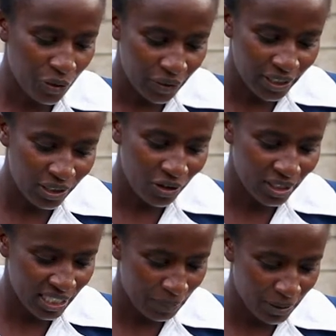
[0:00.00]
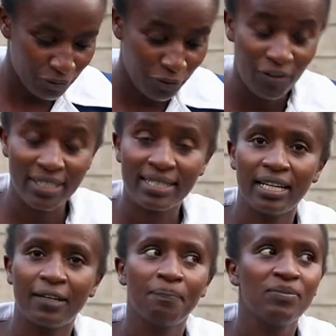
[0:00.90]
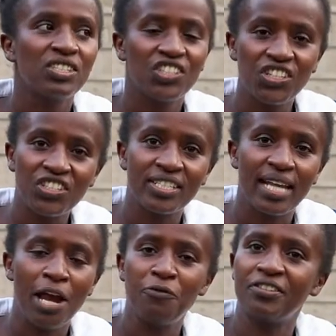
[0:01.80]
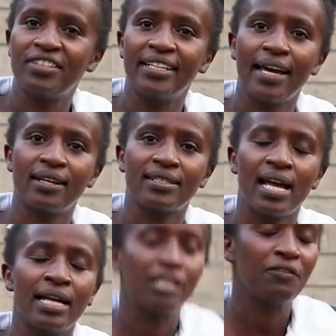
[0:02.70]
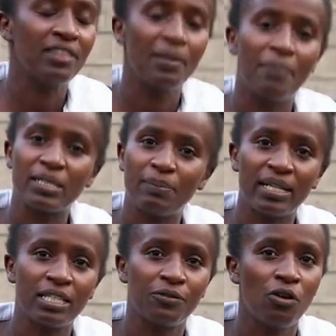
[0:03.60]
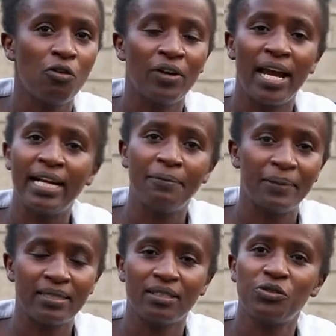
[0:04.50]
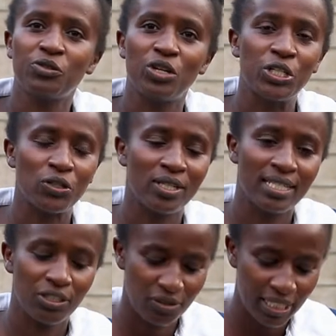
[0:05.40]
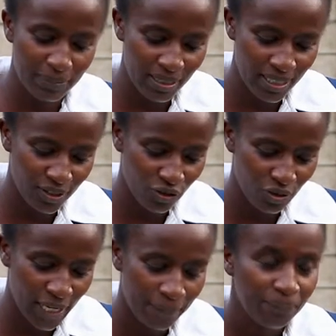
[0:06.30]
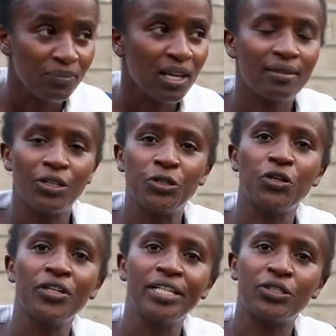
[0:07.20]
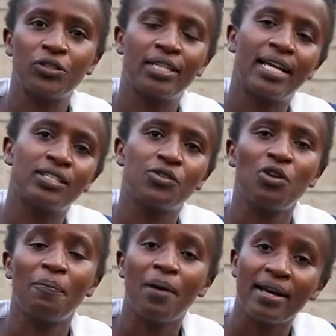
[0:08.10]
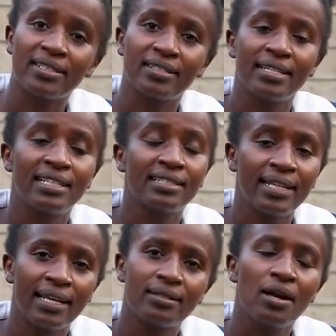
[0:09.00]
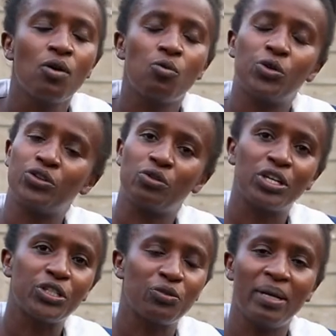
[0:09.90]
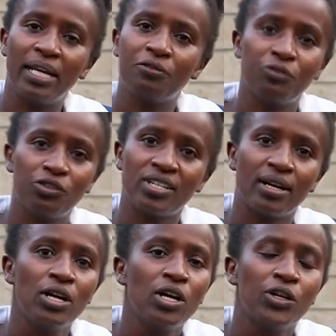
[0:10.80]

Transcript: Chronicles chapter 4, verse 10 changes everything else, and even the perspective of any person who's going to listen to this message today, that you don't need to let your past dictate what you're going to be in future.